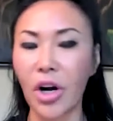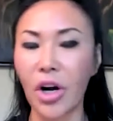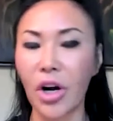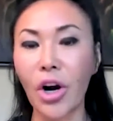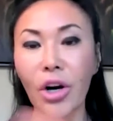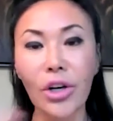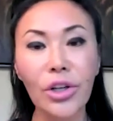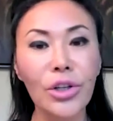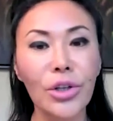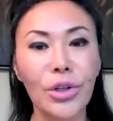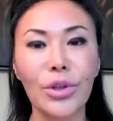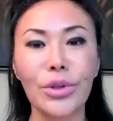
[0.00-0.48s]

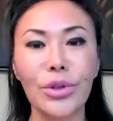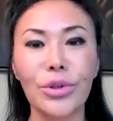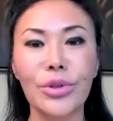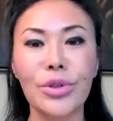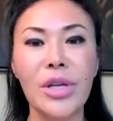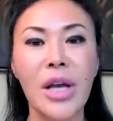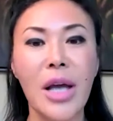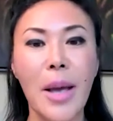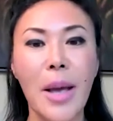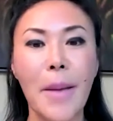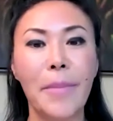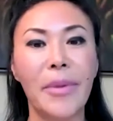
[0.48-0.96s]

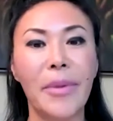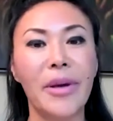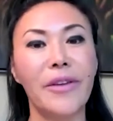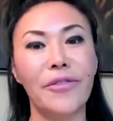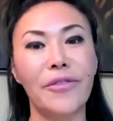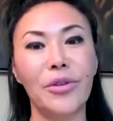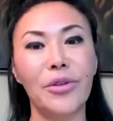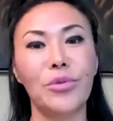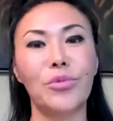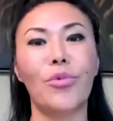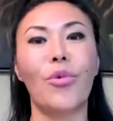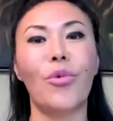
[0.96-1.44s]
articles, but
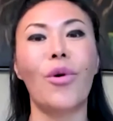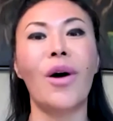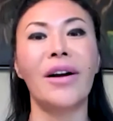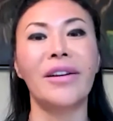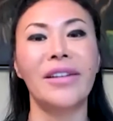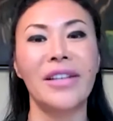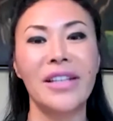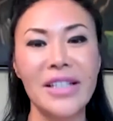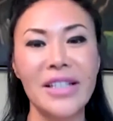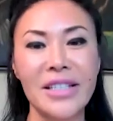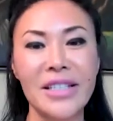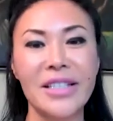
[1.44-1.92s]
if you
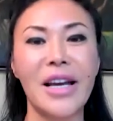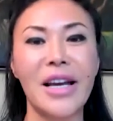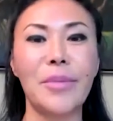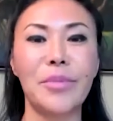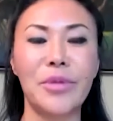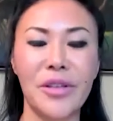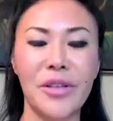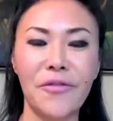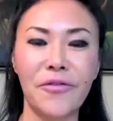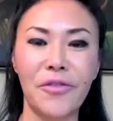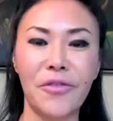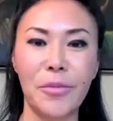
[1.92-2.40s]
want
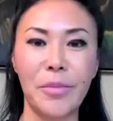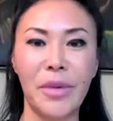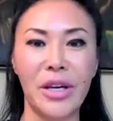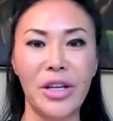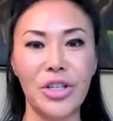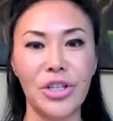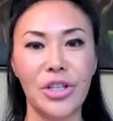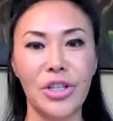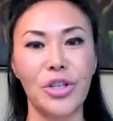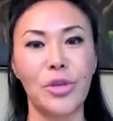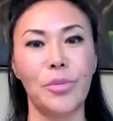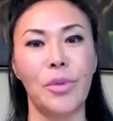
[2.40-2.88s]
in-depth
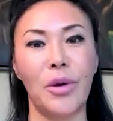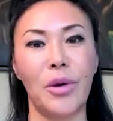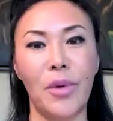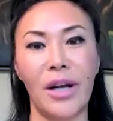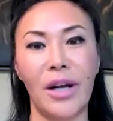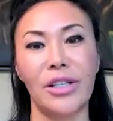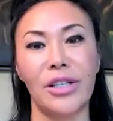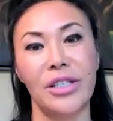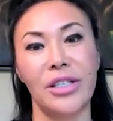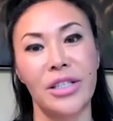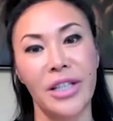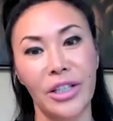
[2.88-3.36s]
information, you may
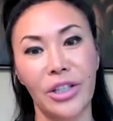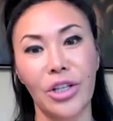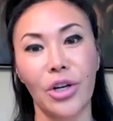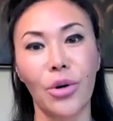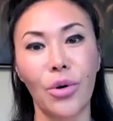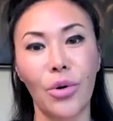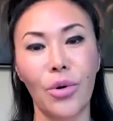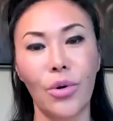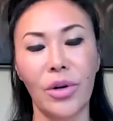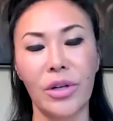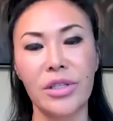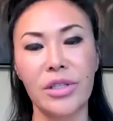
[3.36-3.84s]
want to take the
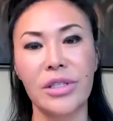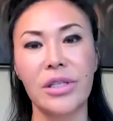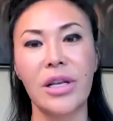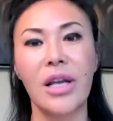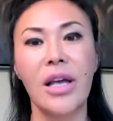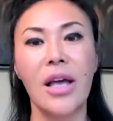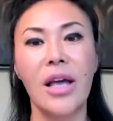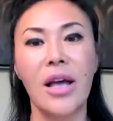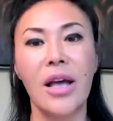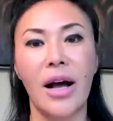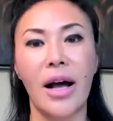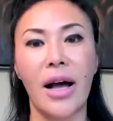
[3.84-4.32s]
course
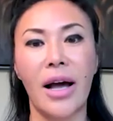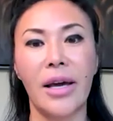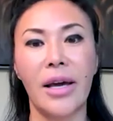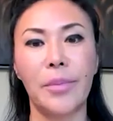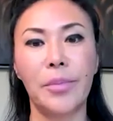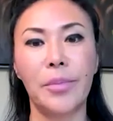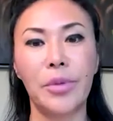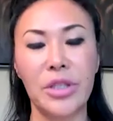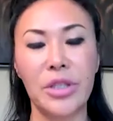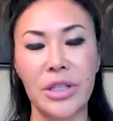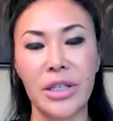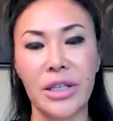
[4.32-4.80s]
I
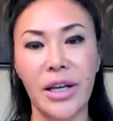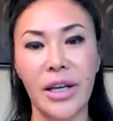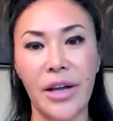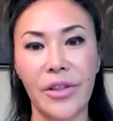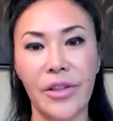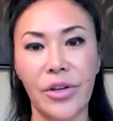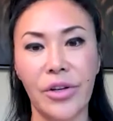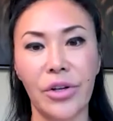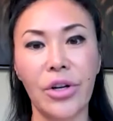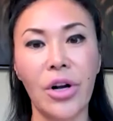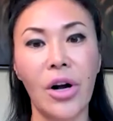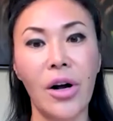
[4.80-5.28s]
put
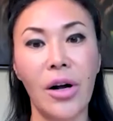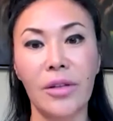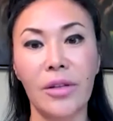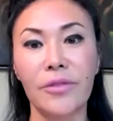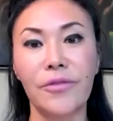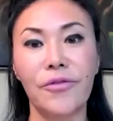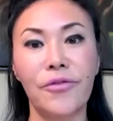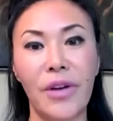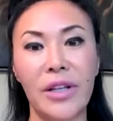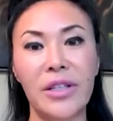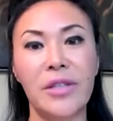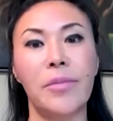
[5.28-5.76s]
together
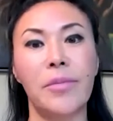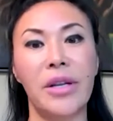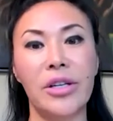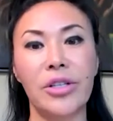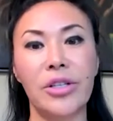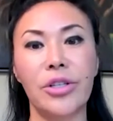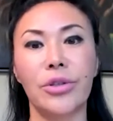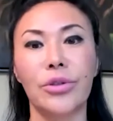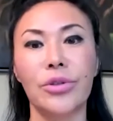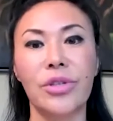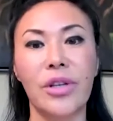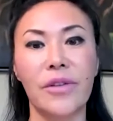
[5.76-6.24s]
called
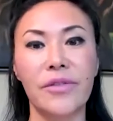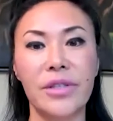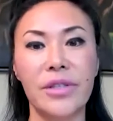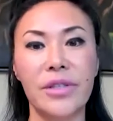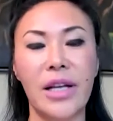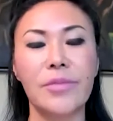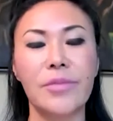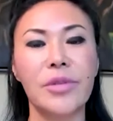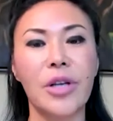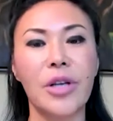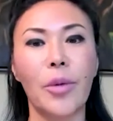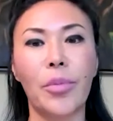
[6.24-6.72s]
Fundamentals of
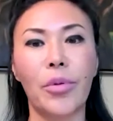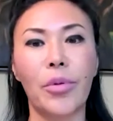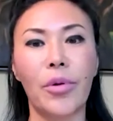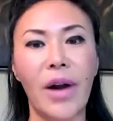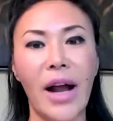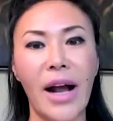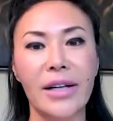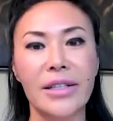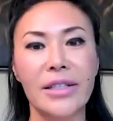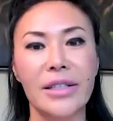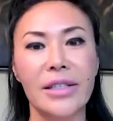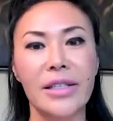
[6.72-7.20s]
Stem Cell
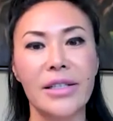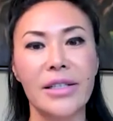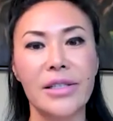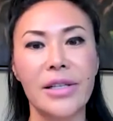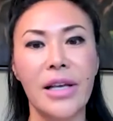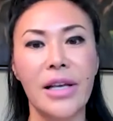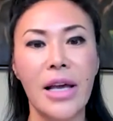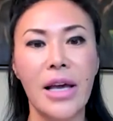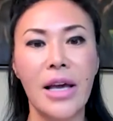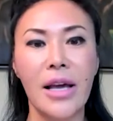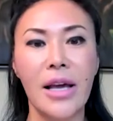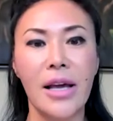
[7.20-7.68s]

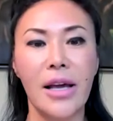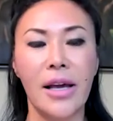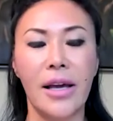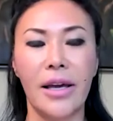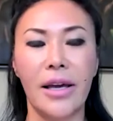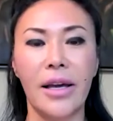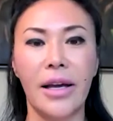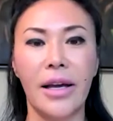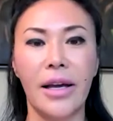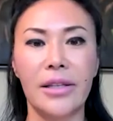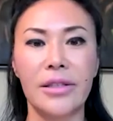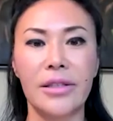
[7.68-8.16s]
Practice.
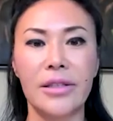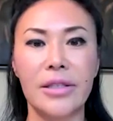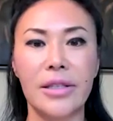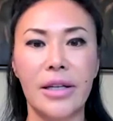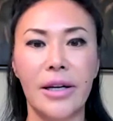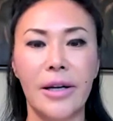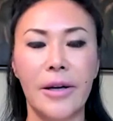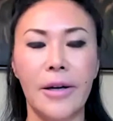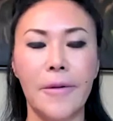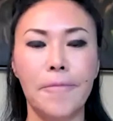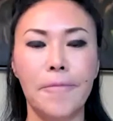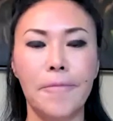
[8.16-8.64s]
And
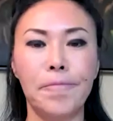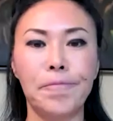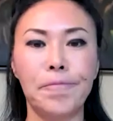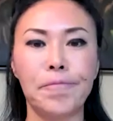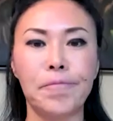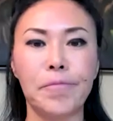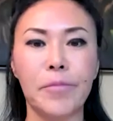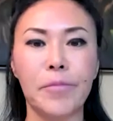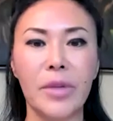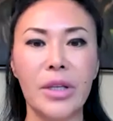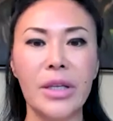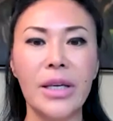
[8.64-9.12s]

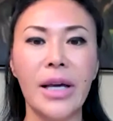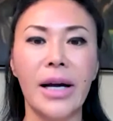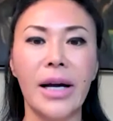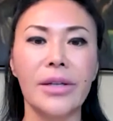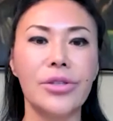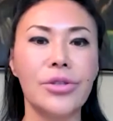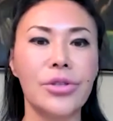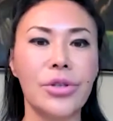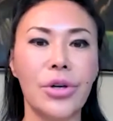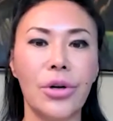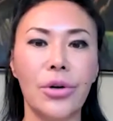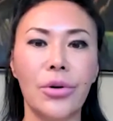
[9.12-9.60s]

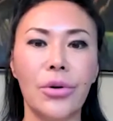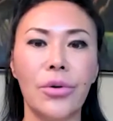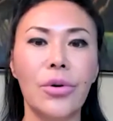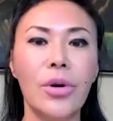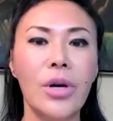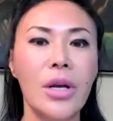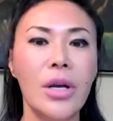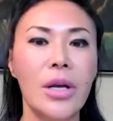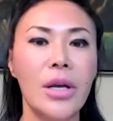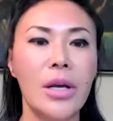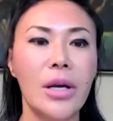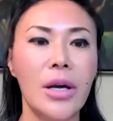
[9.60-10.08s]

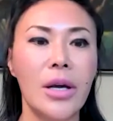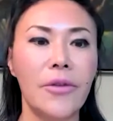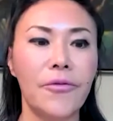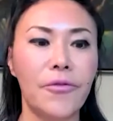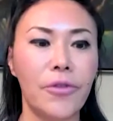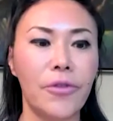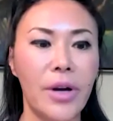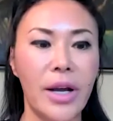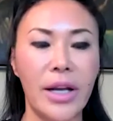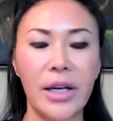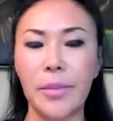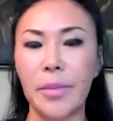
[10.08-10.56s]
so
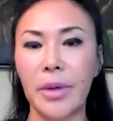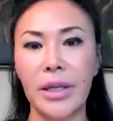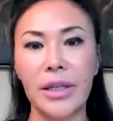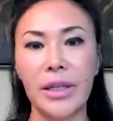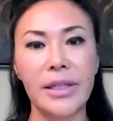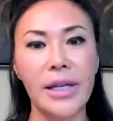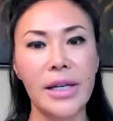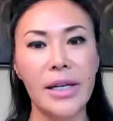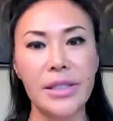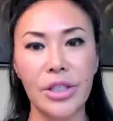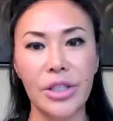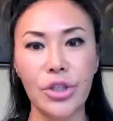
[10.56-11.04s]
for anybody
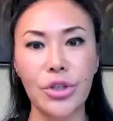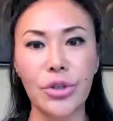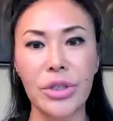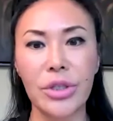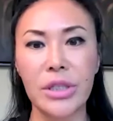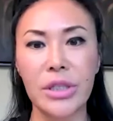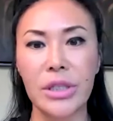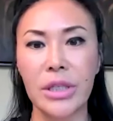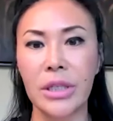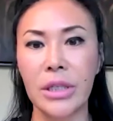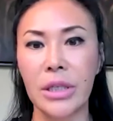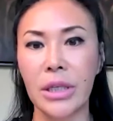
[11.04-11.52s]
that's
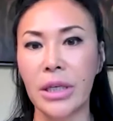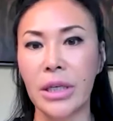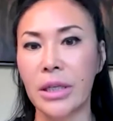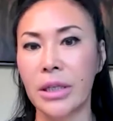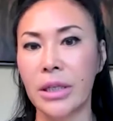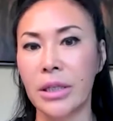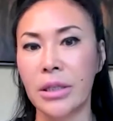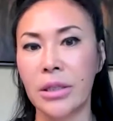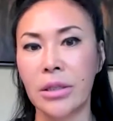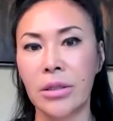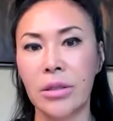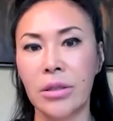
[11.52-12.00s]
interested
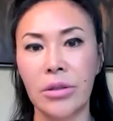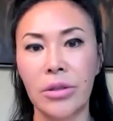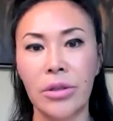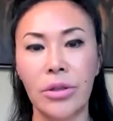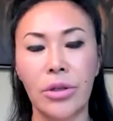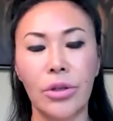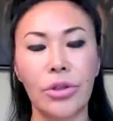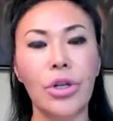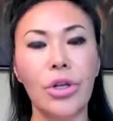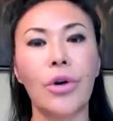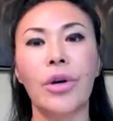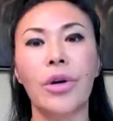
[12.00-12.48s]
in,
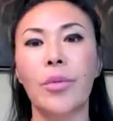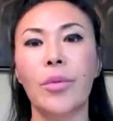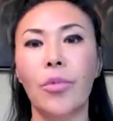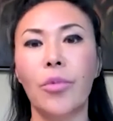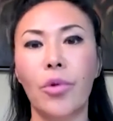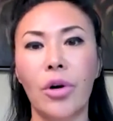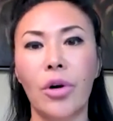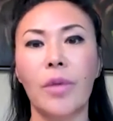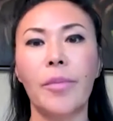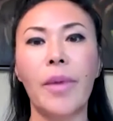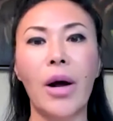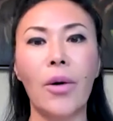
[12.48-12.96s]
knowing
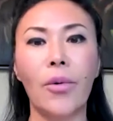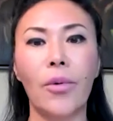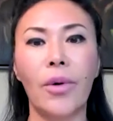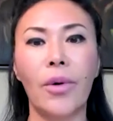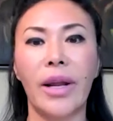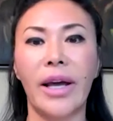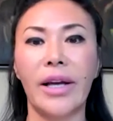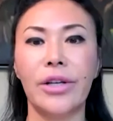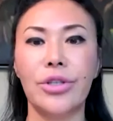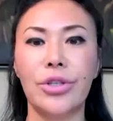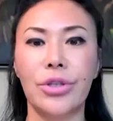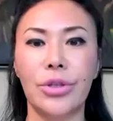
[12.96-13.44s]
more about
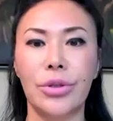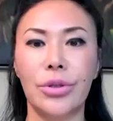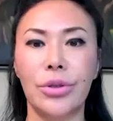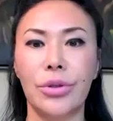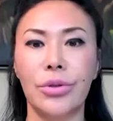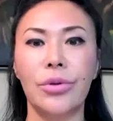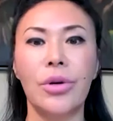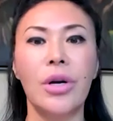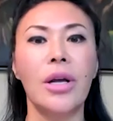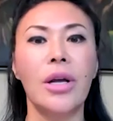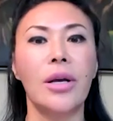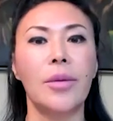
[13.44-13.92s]
what I
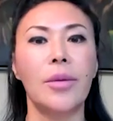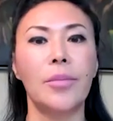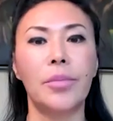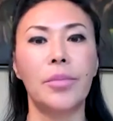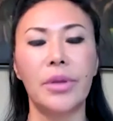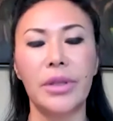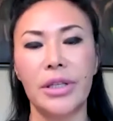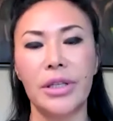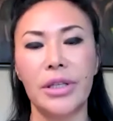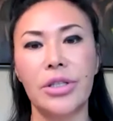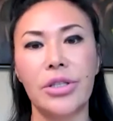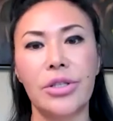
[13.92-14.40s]
do,
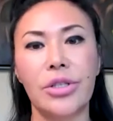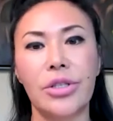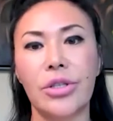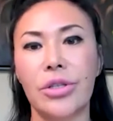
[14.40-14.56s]
please